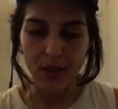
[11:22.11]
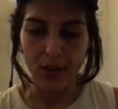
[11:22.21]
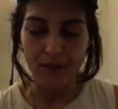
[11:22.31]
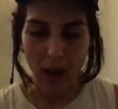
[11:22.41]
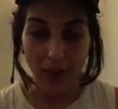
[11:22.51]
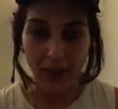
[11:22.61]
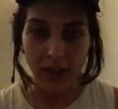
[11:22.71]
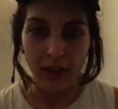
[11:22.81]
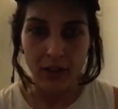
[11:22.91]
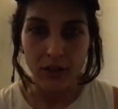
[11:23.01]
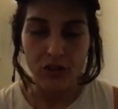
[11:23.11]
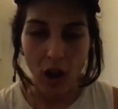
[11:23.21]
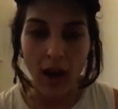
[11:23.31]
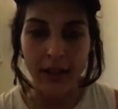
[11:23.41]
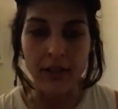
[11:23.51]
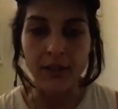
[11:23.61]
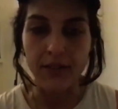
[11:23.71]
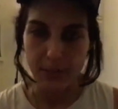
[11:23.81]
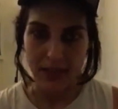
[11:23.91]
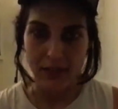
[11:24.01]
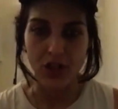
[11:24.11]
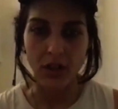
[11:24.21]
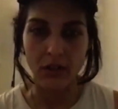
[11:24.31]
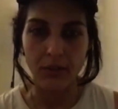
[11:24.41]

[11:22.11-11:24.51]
father died of dementia.